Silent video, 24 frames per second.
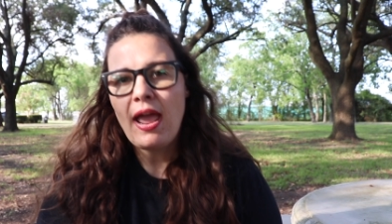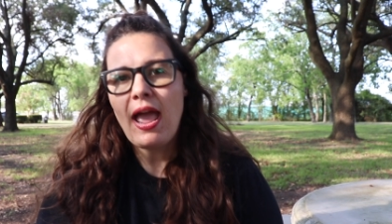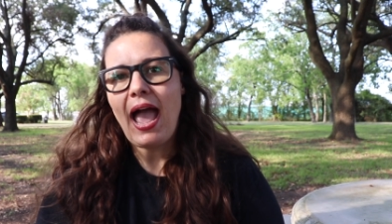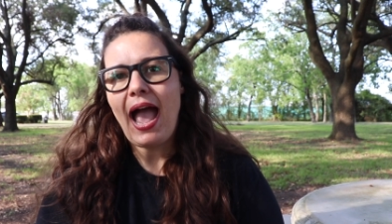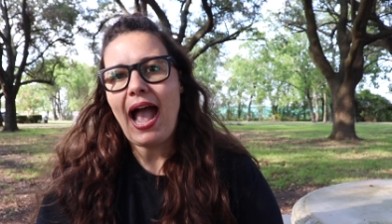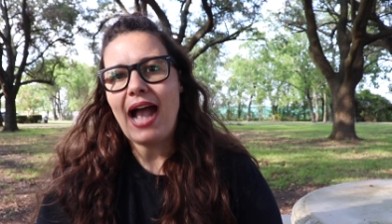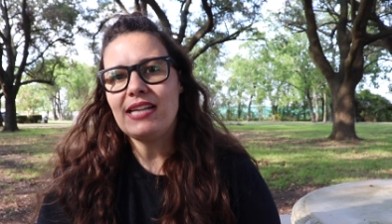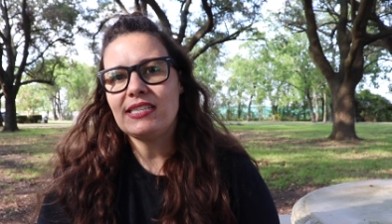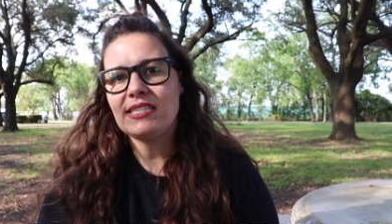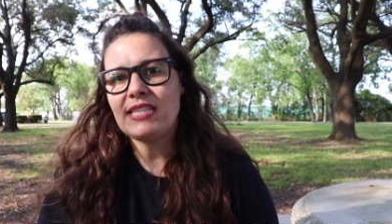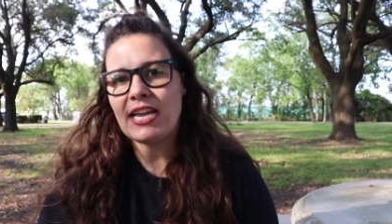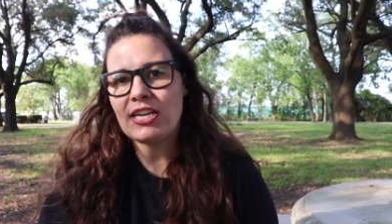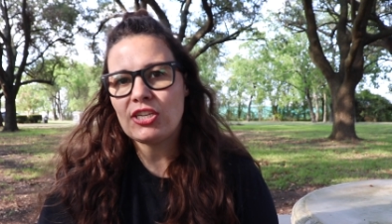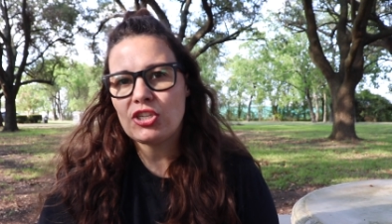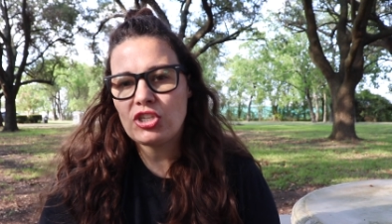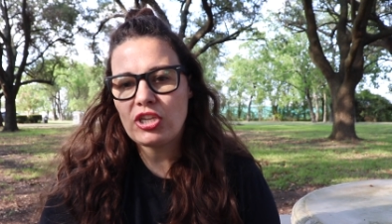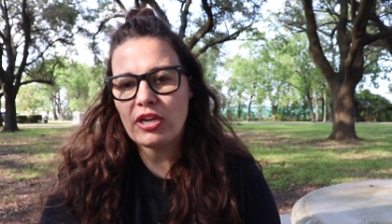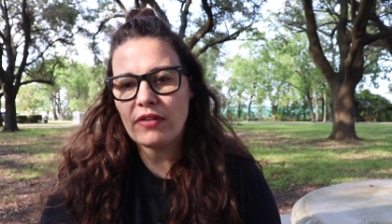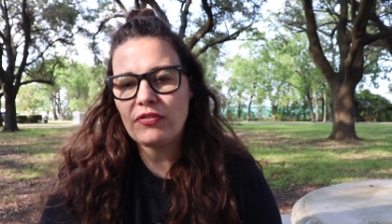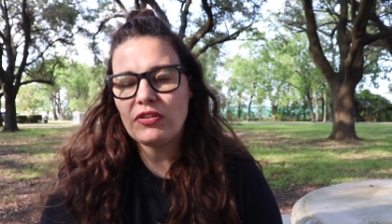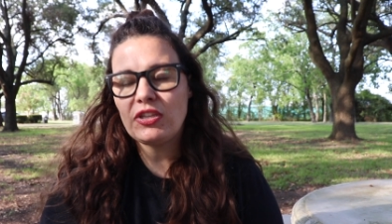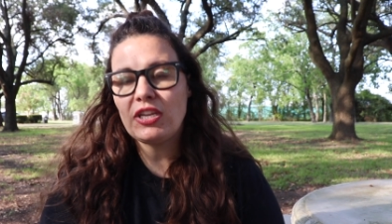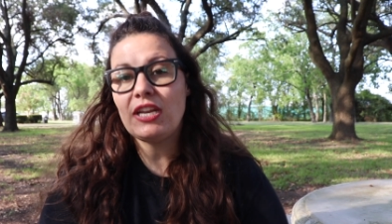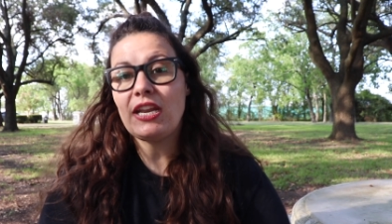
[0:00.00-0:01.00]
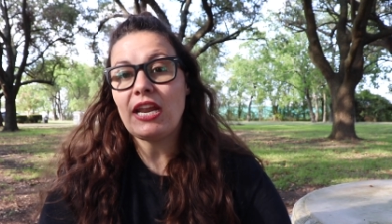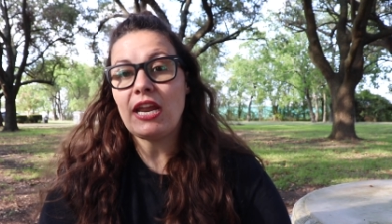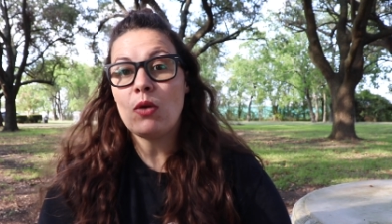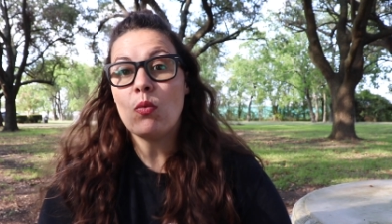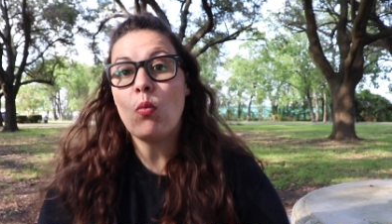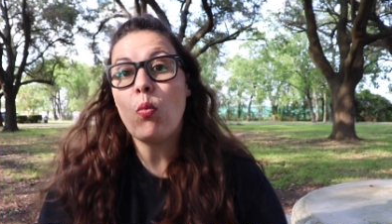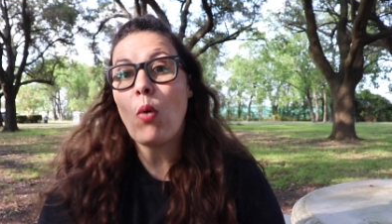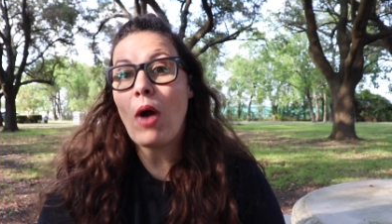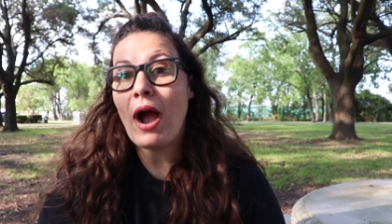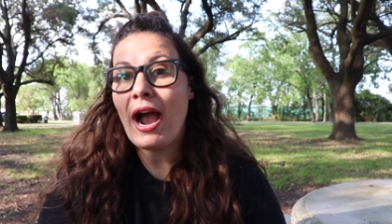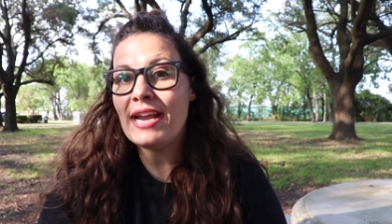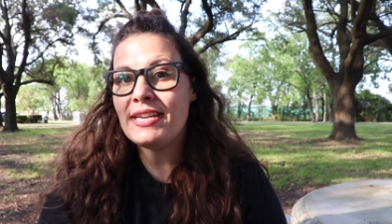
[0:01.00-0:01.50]
Has that shifted,
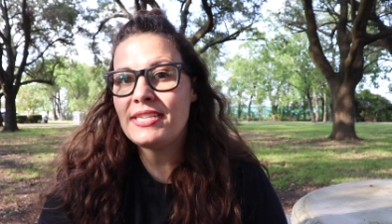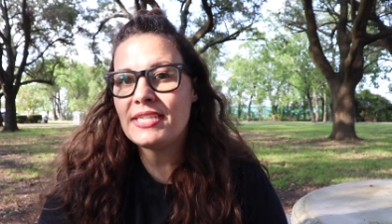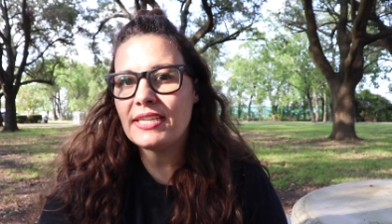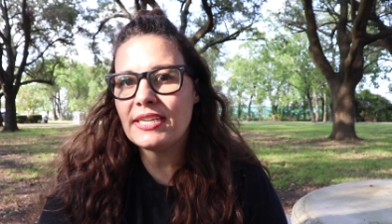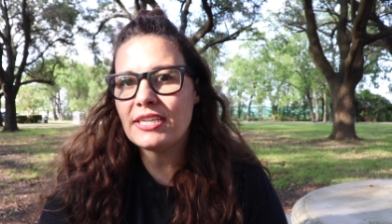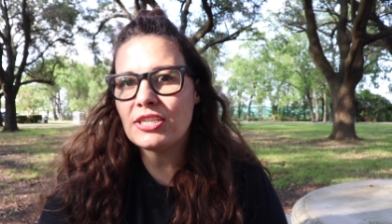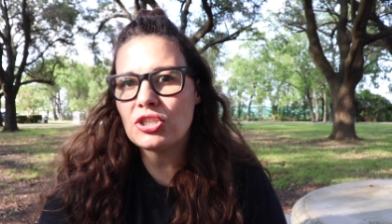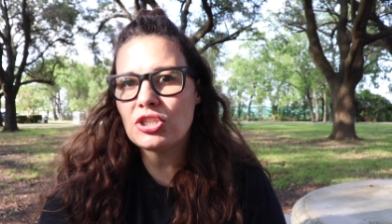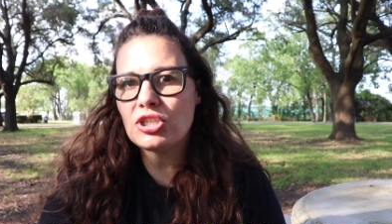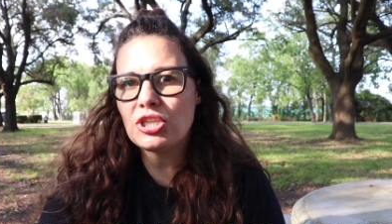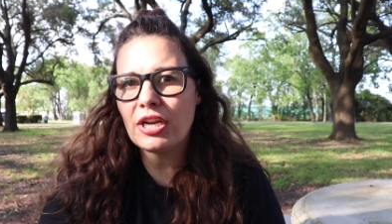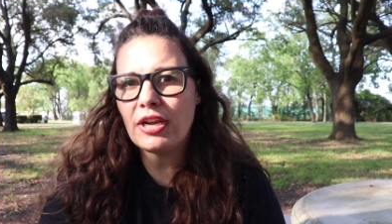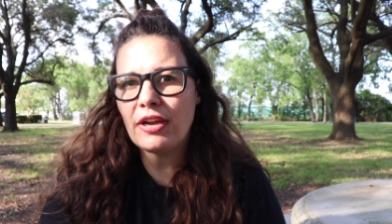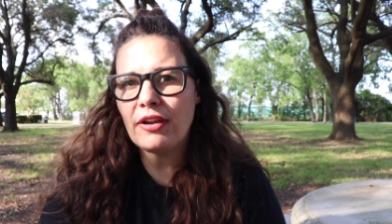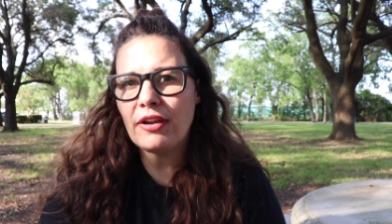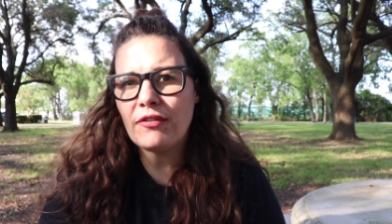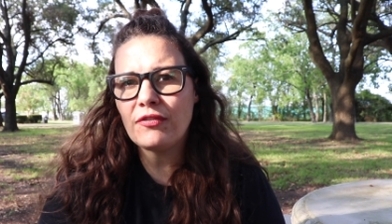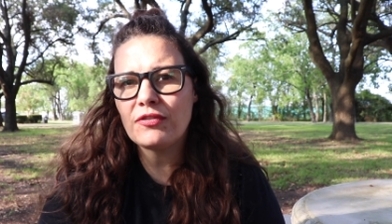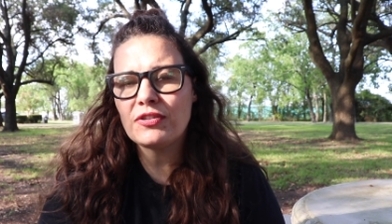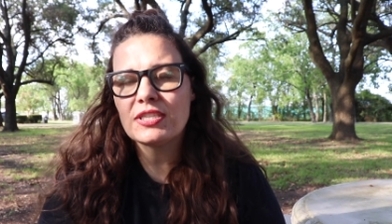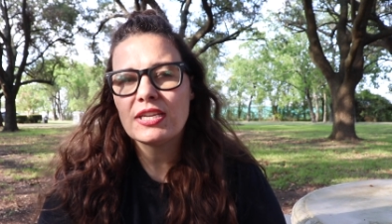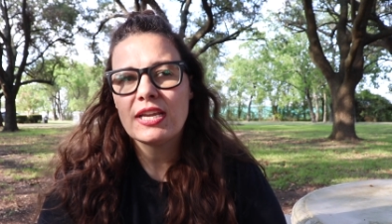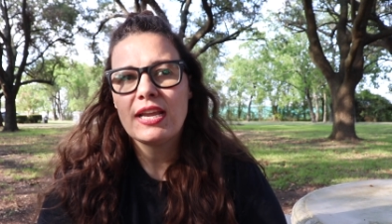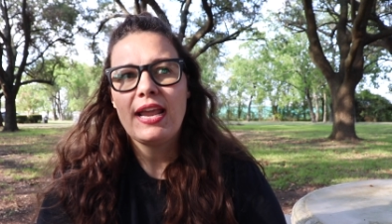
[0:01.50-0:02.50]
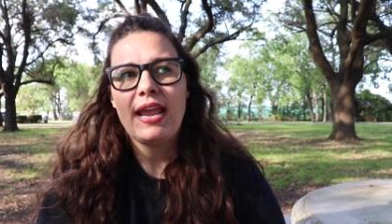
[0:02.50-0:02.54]
and why did it shift?